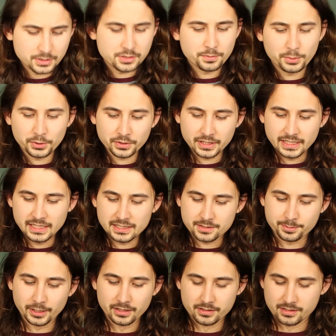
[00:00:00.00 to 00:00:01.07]
once you pull the heat
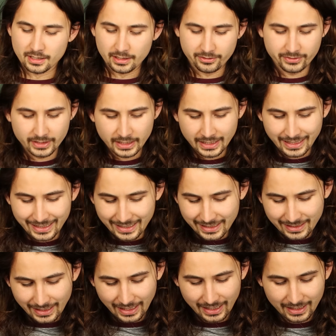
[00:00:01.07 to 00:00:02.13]
spreaders off,
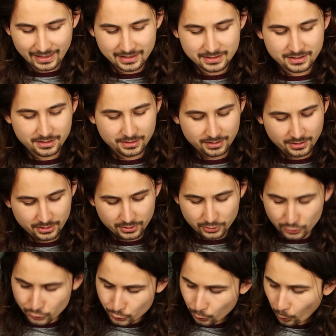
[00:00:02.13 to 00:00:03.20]
it has
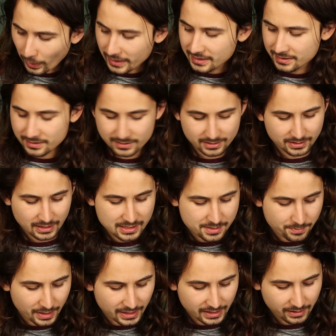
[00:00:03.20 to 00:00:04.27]
twice
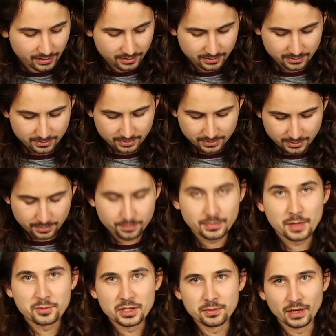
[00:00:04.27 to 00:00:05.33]
as many
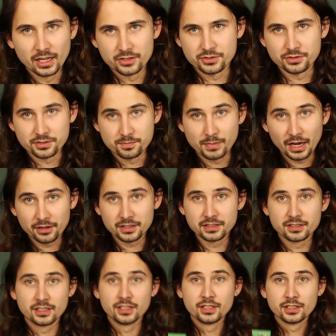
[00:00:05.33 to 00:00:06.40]
memory modules
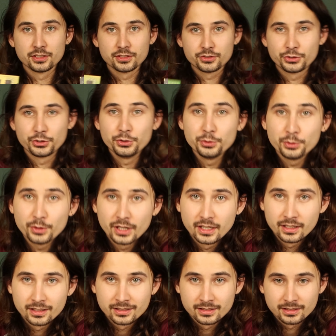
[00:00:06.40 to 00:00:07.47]
mounted to
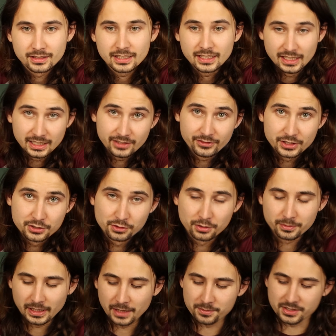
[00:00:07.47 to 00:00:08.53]
the individual
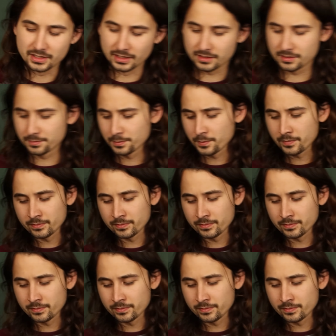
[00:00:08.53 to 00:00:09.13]
RAM sticks.